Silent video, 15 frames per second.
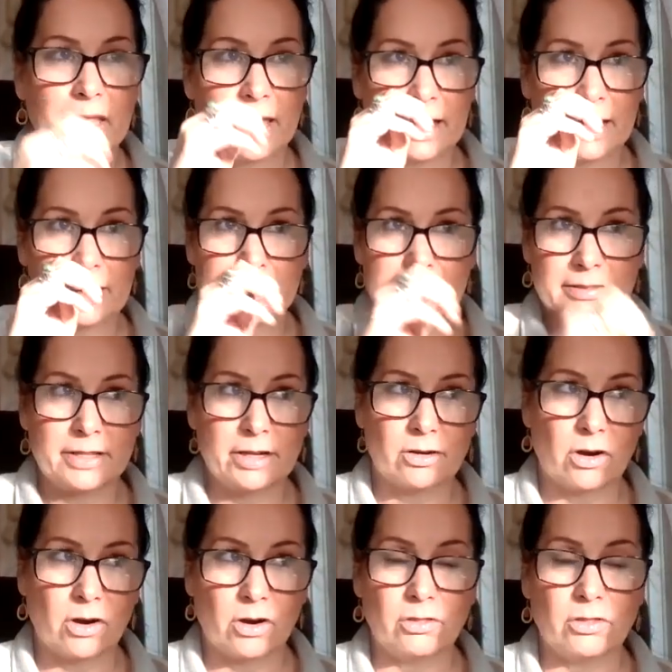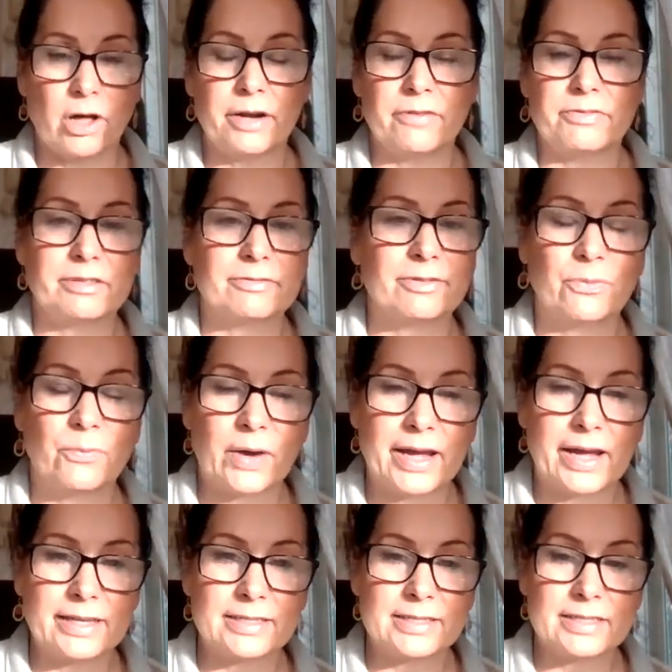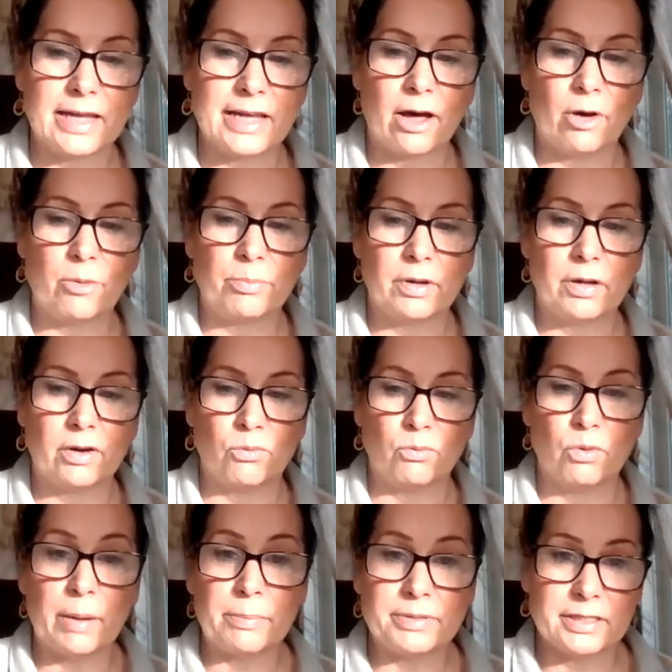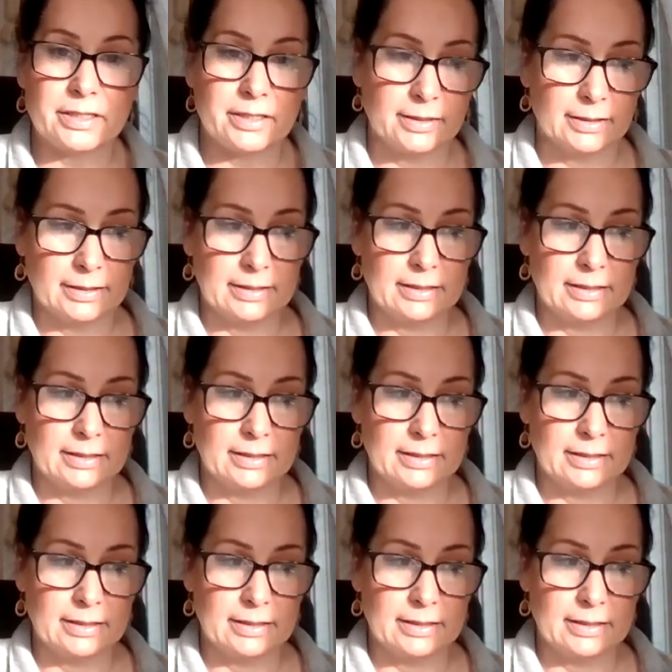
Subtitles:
And there are a lot of different ways to help erupt